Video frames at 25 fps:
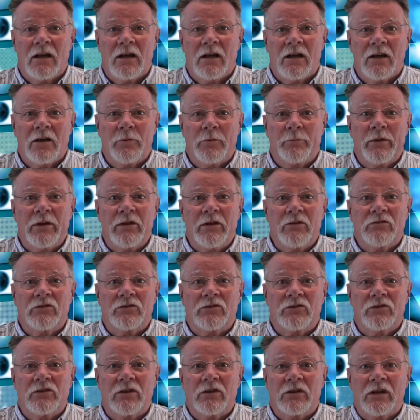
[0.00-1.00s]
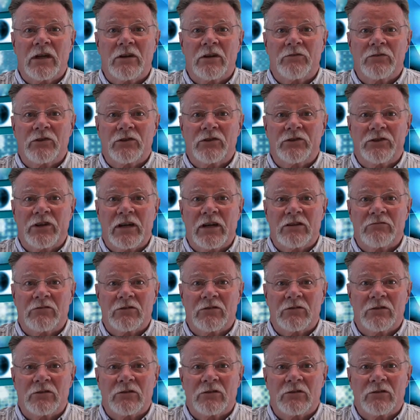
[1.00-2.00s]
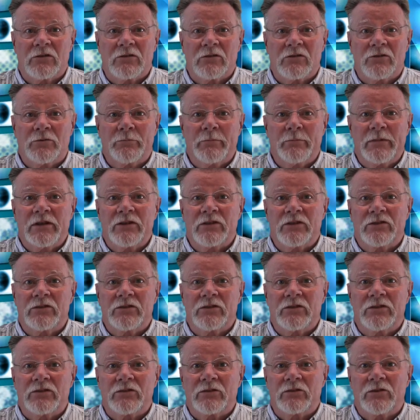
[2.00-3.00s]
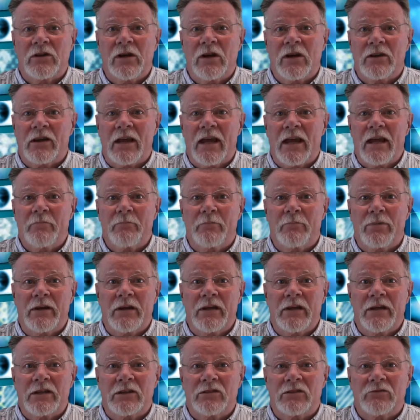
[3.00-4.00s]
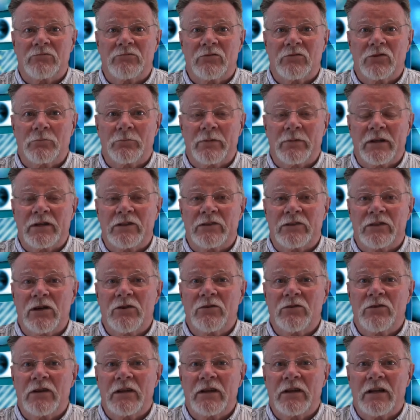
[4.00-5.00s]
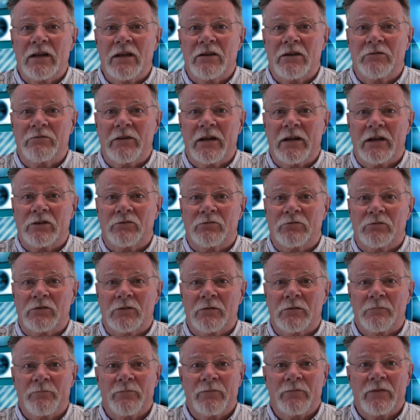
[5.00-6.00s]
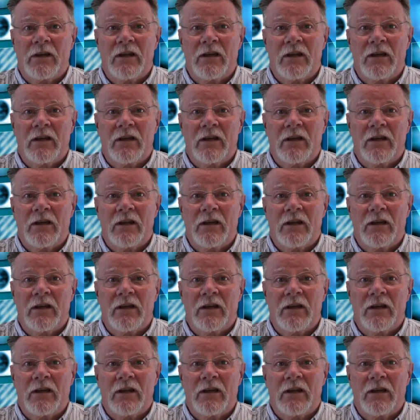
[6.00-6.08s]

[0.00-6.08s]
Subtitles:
Appeals to the Governor-General or ministers or other MPs will be totally ineffectual,